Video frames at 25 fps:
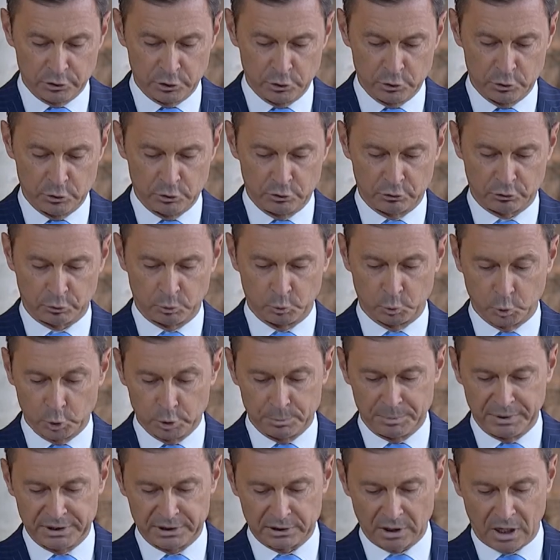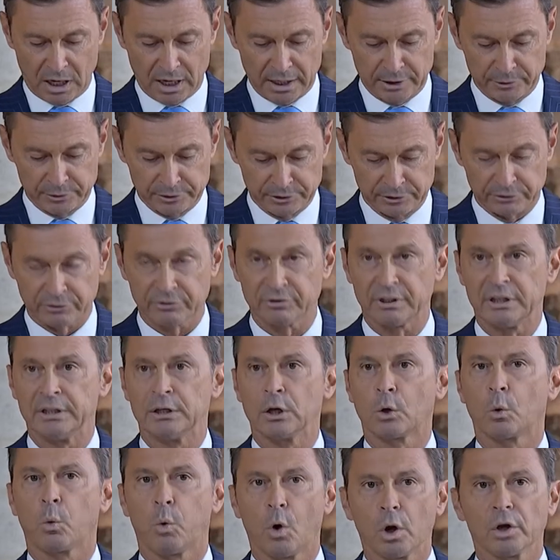news, would-be tyrants,
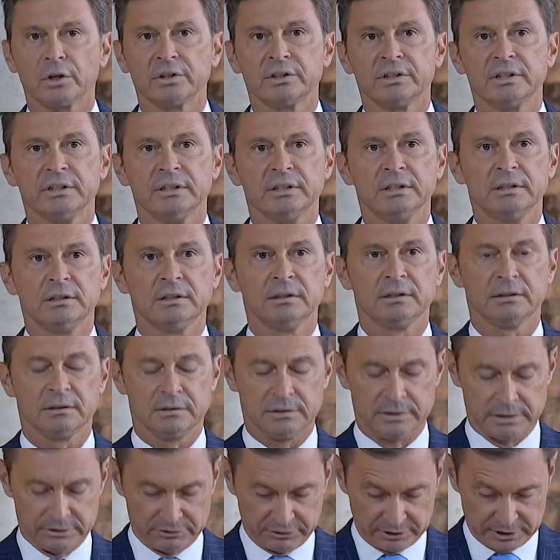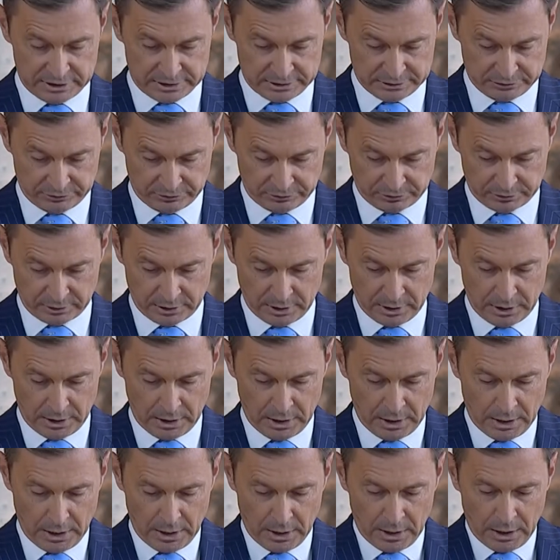inequality, disease.
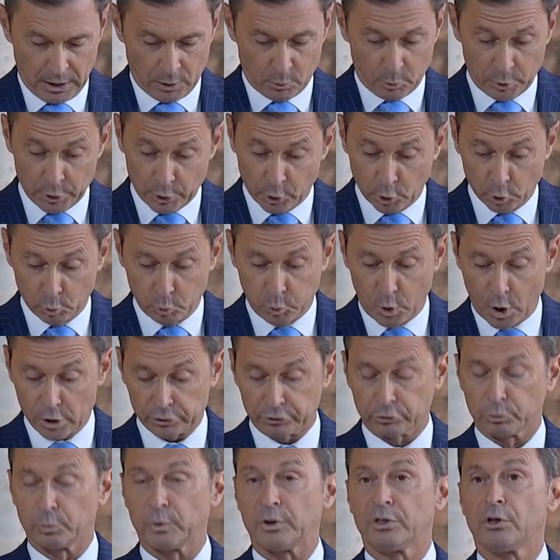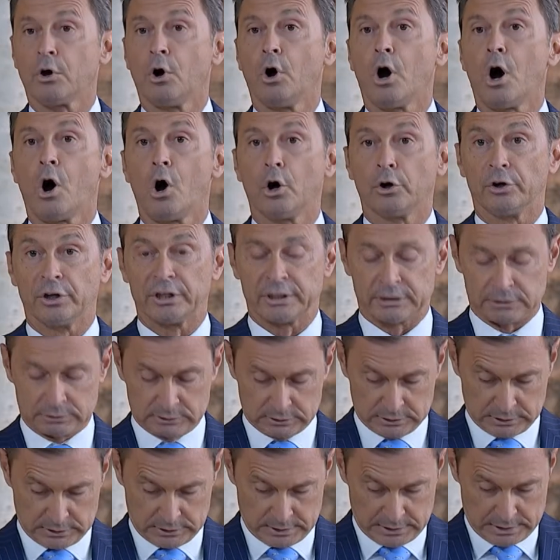We all watch with horror
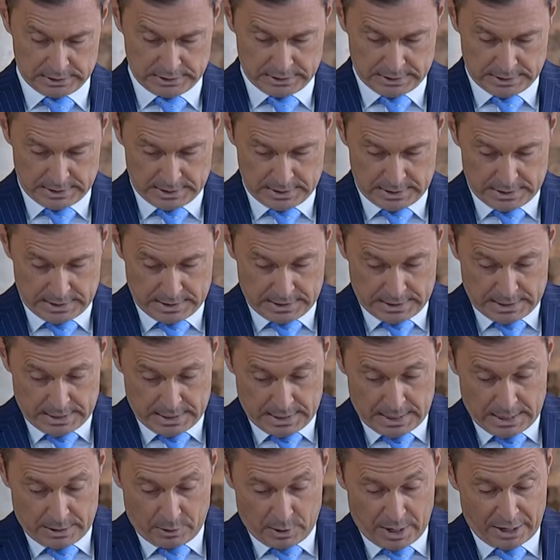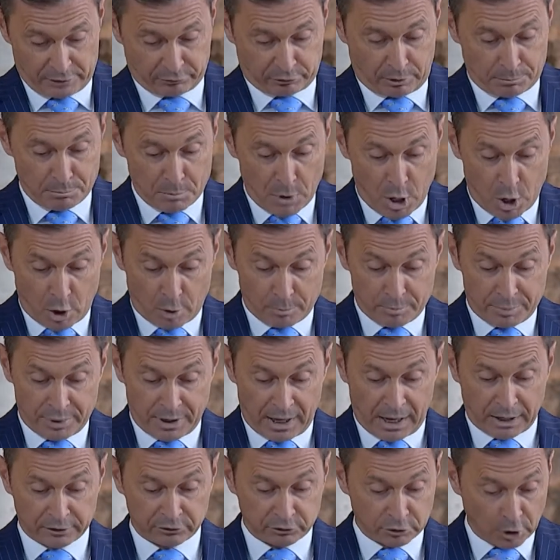as a mob
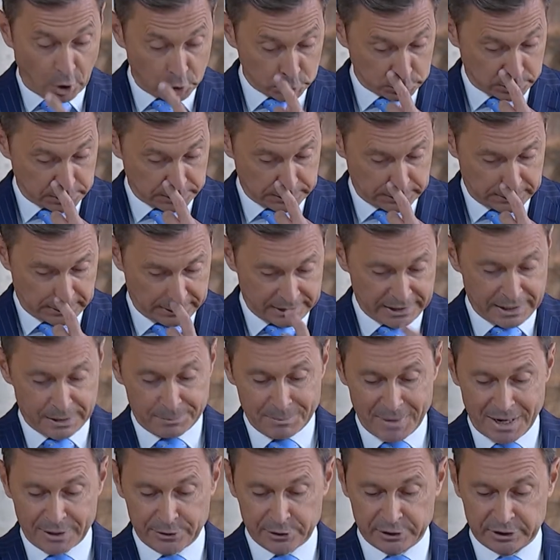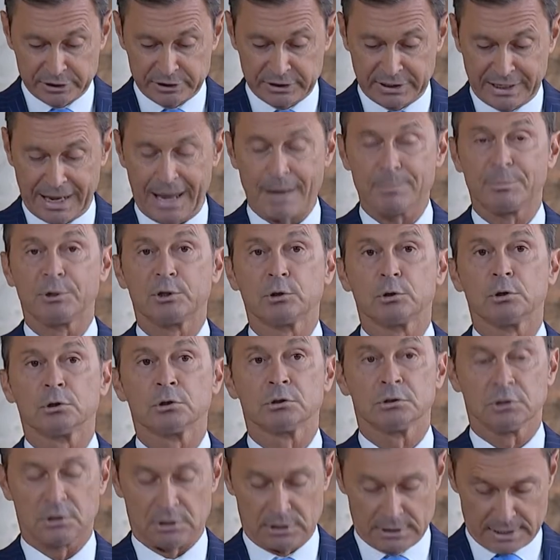assaulted the American
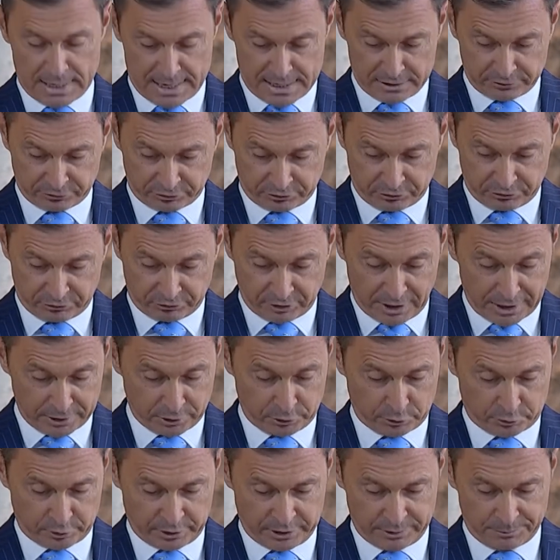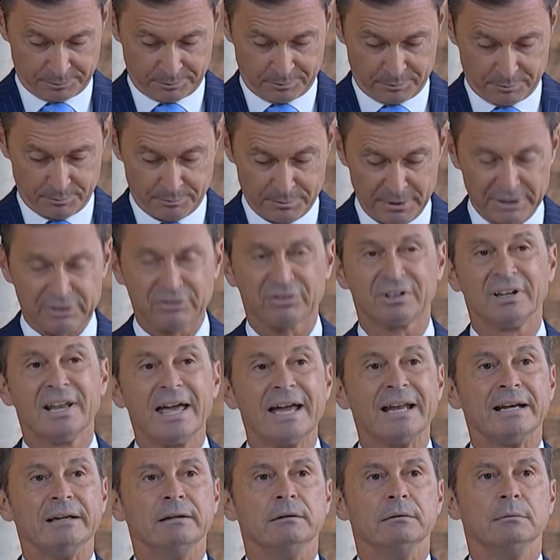Capitol last January,
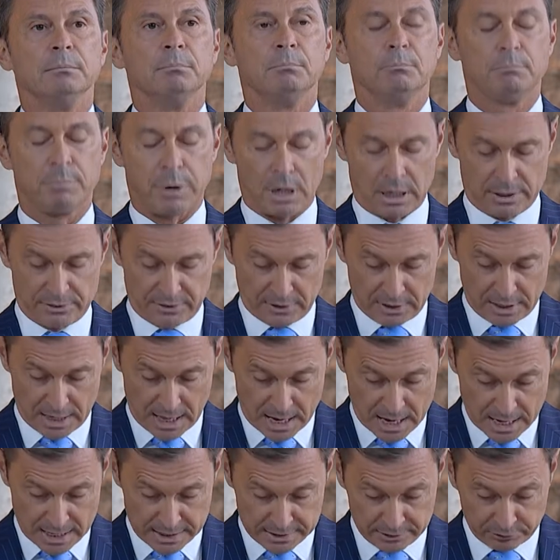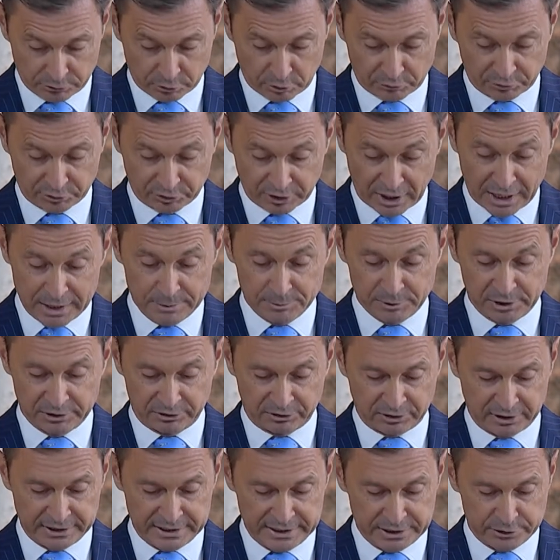misled by the lies of
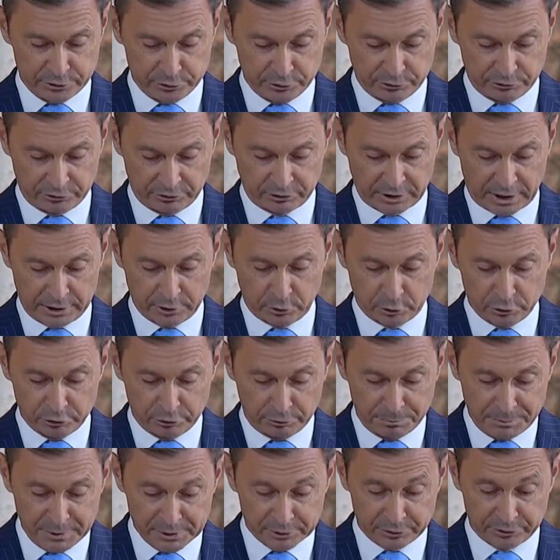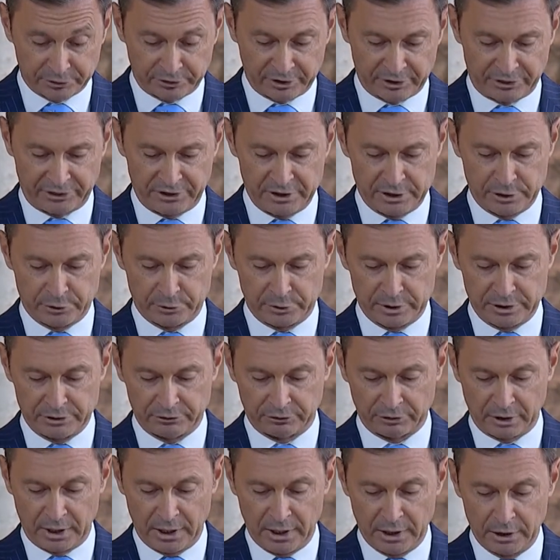shameless leaders and conspiracy
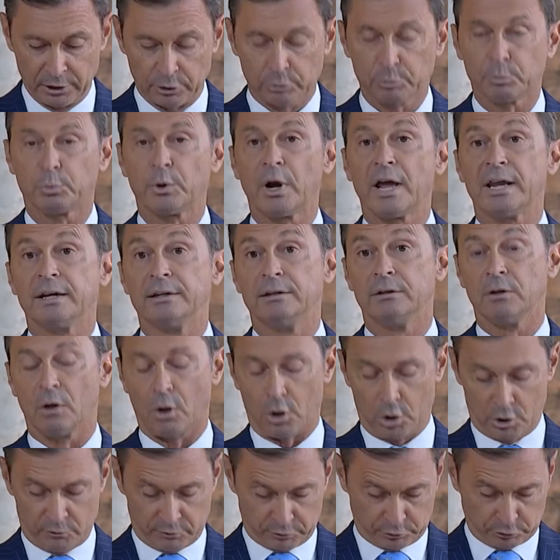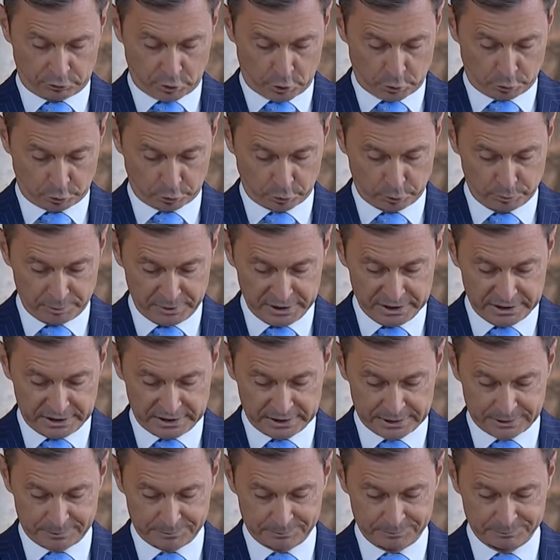theories spread over social
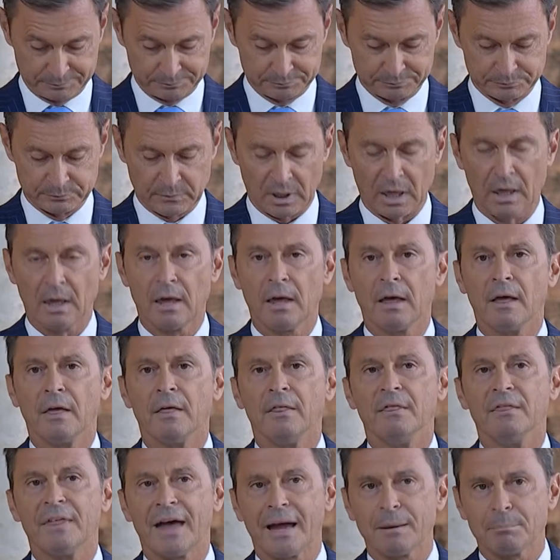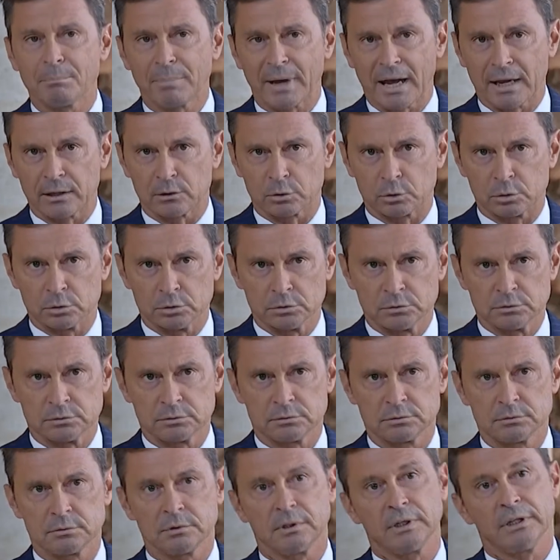media. That battle
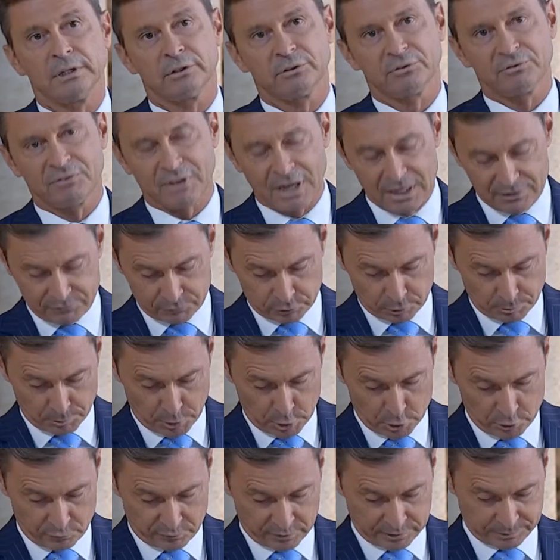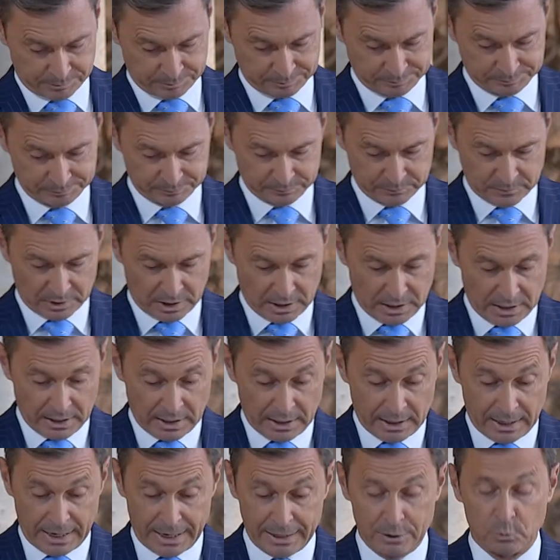is far from over,
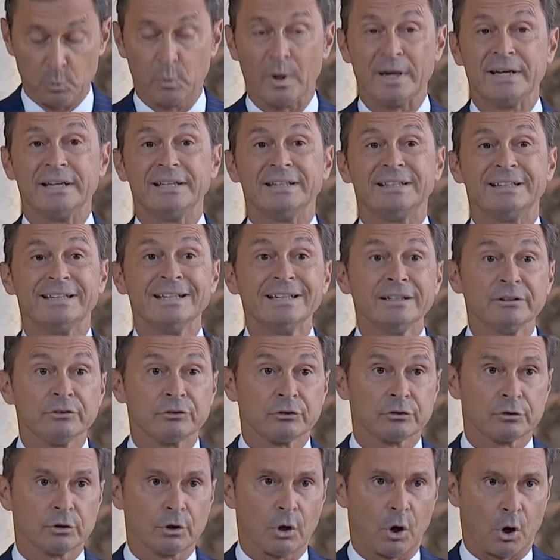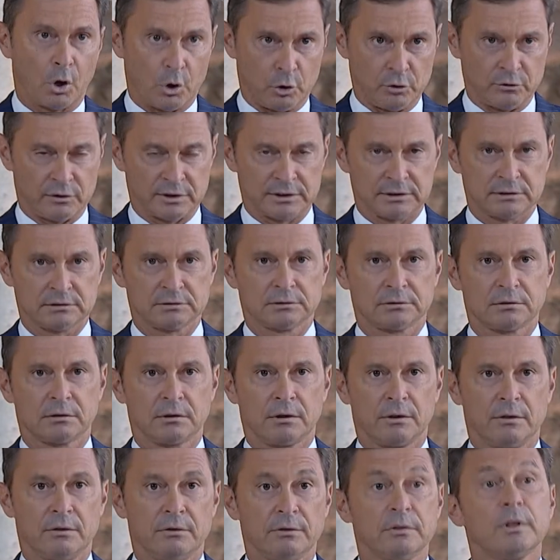and when it is over,
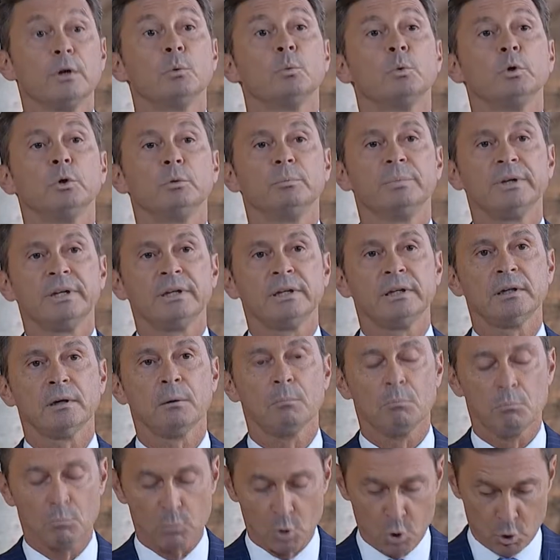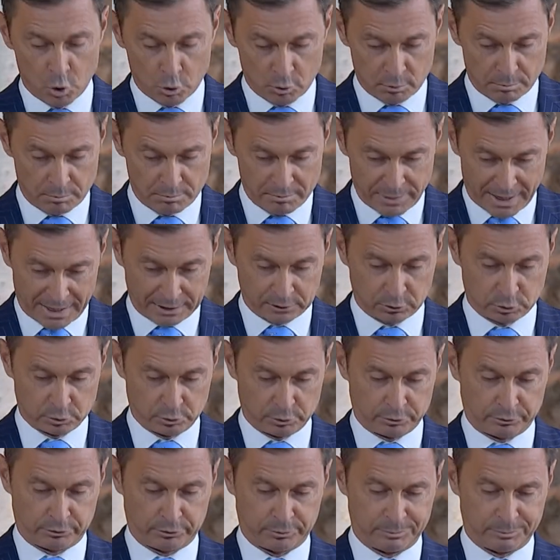there will be more battles.